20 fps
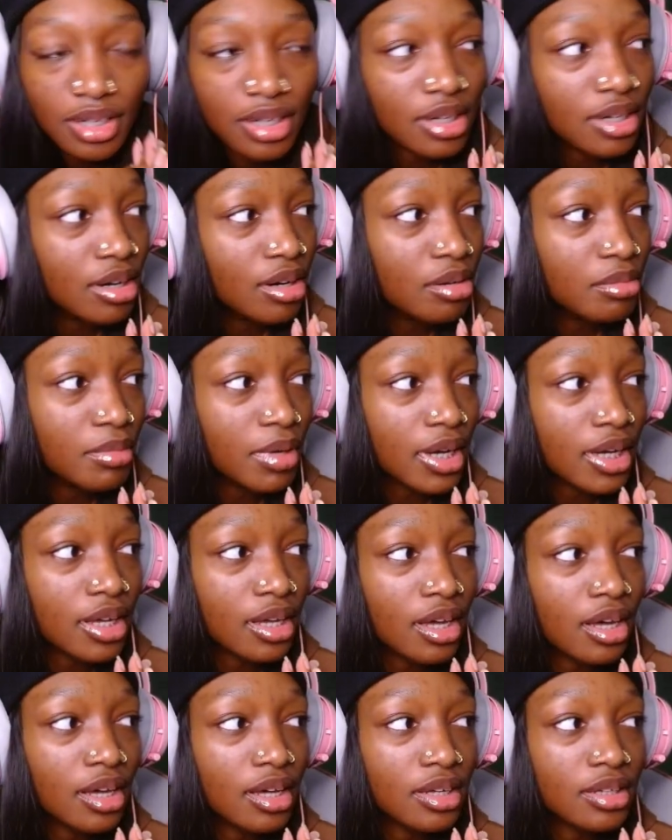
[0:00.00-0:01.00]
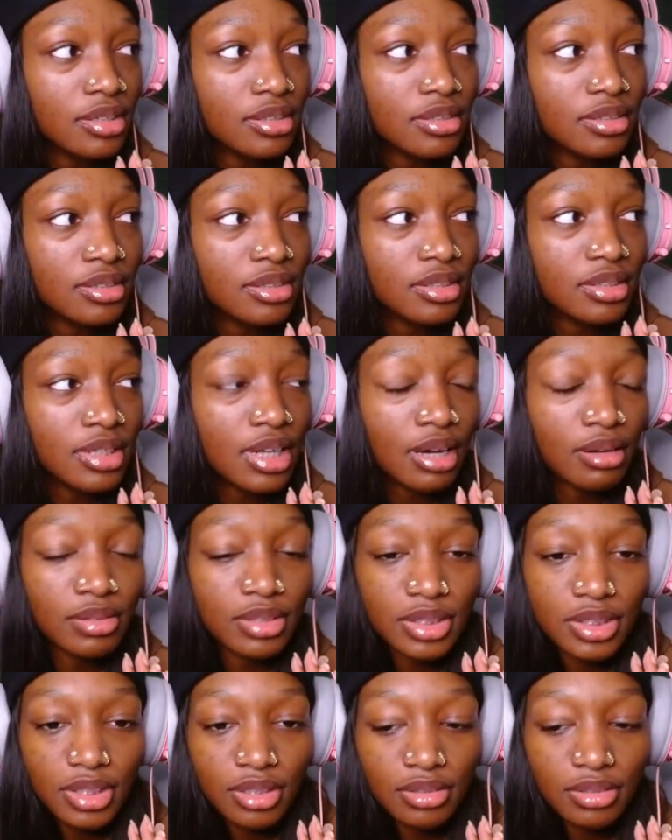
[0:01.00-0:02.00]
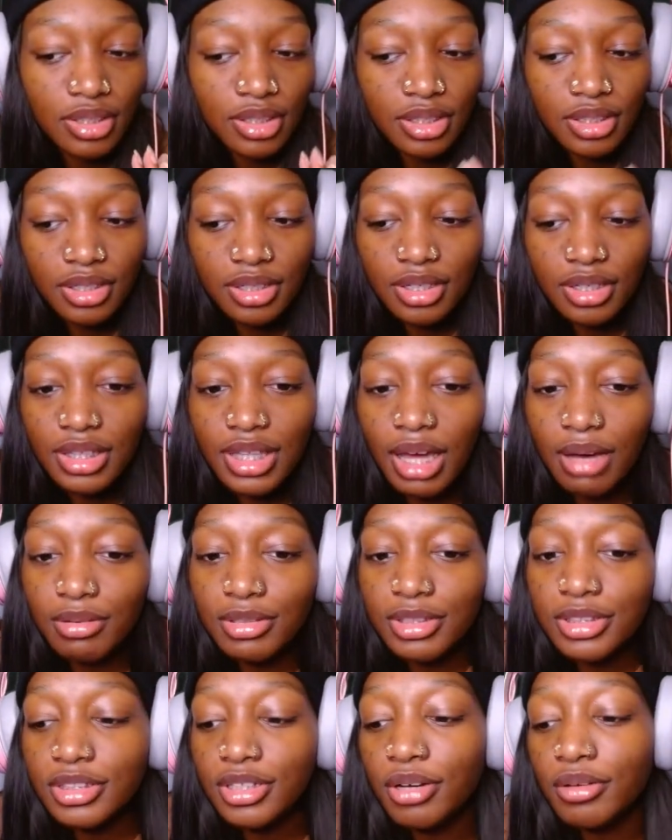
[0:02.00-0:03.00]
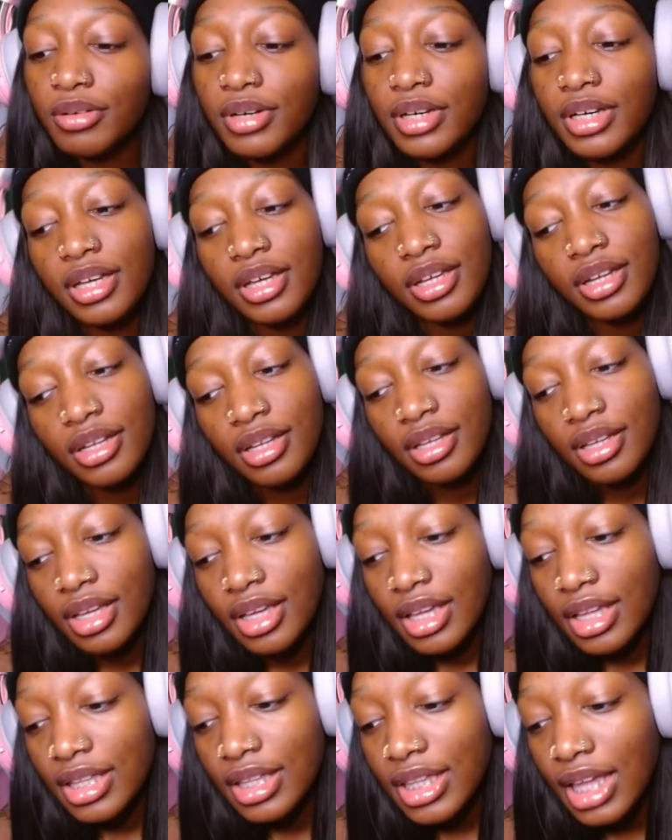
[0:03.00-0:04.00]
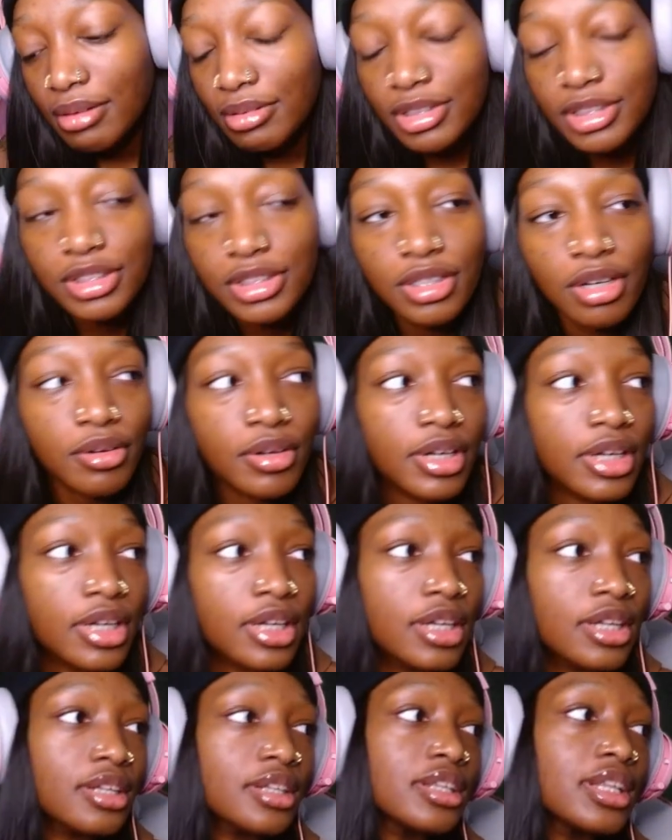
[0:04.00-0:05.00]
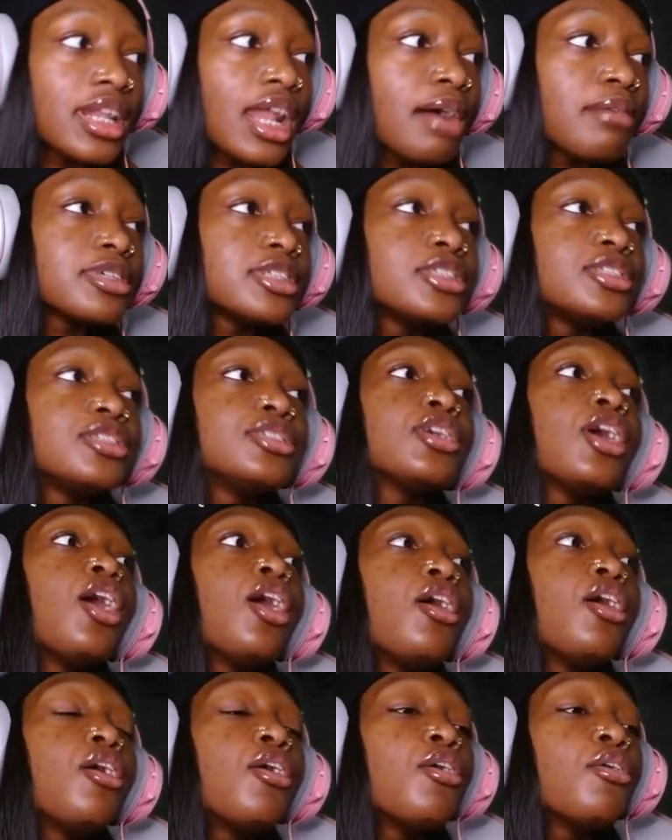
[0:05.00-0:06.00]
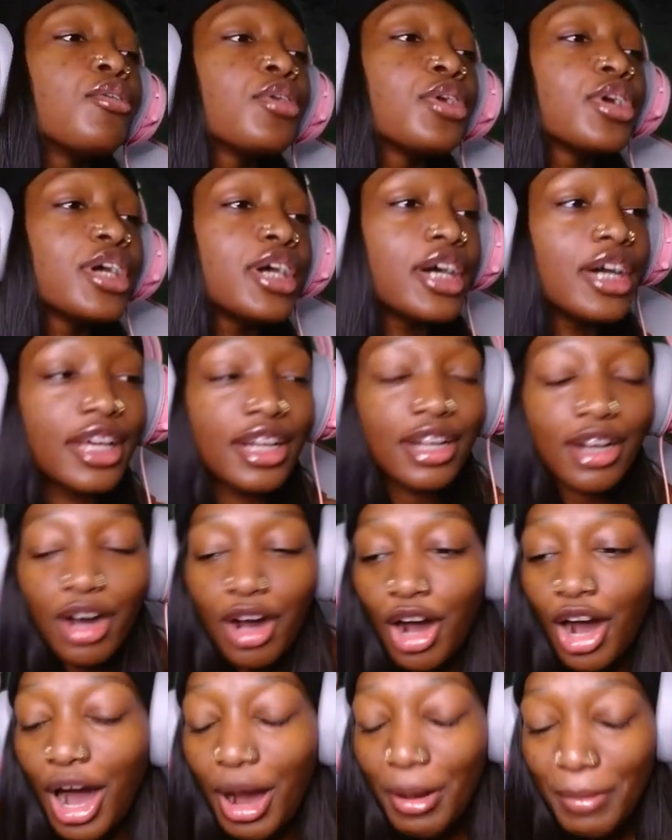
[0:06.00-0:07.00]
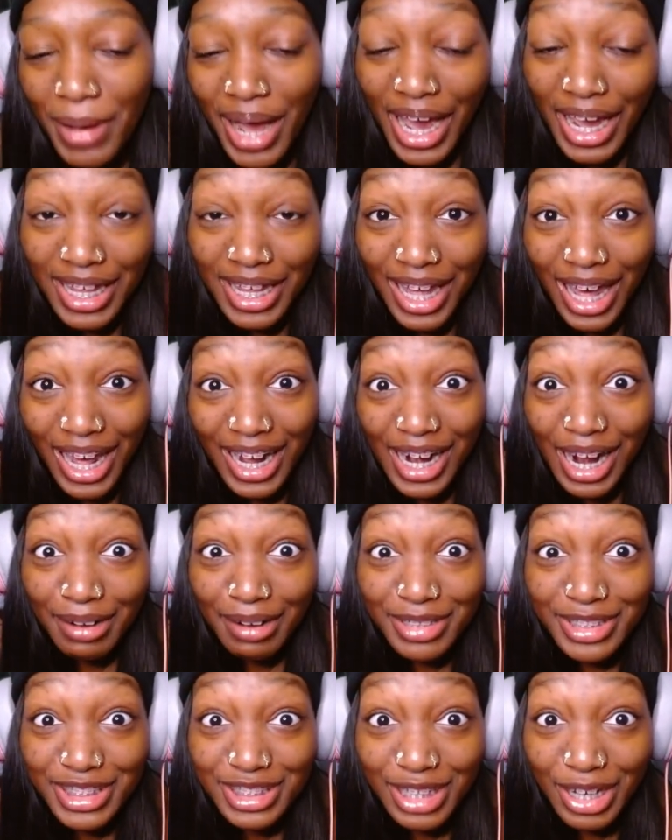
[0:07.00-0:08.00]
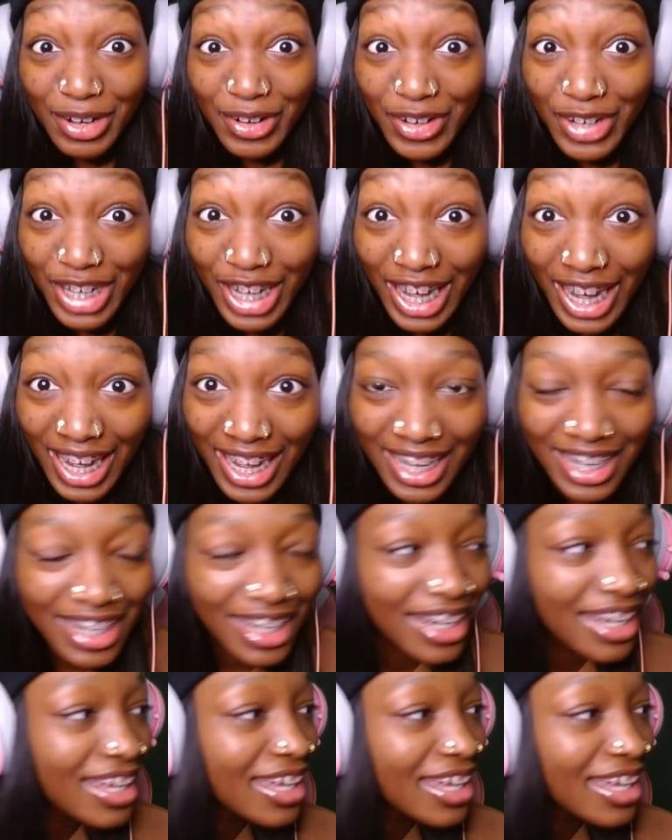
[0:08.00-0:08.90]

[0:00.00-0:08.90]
Oh my god, that was so good. That was so good. That was so good. That was so good. Oh my god, that was so good.